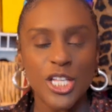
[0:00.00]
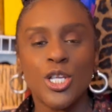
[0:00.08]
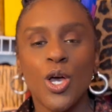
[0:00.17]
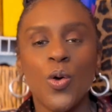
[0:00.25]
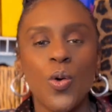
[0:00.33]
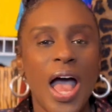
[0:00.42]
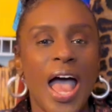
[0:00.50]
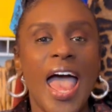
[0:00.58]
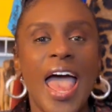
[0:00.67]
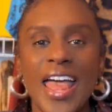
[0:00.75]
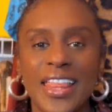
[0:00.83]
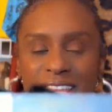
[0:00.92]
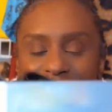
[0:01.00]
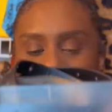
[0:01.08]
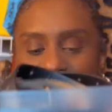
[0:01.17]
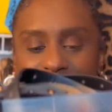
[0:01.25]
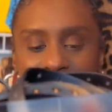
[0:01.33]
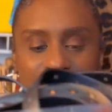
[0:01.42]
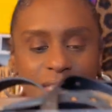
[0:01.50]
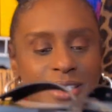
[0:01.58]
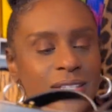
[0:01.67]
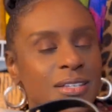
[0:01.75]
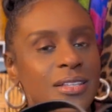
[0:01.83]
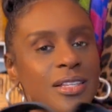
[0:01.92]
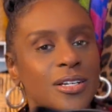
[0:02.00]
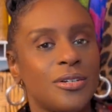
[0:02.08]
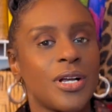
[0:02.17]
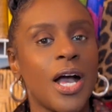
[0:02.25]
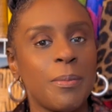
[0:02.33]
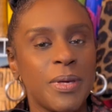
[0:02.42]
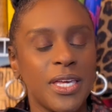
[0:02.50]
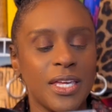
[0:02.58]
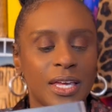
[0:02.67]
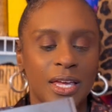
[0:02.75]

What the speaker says: So I had this little cubby.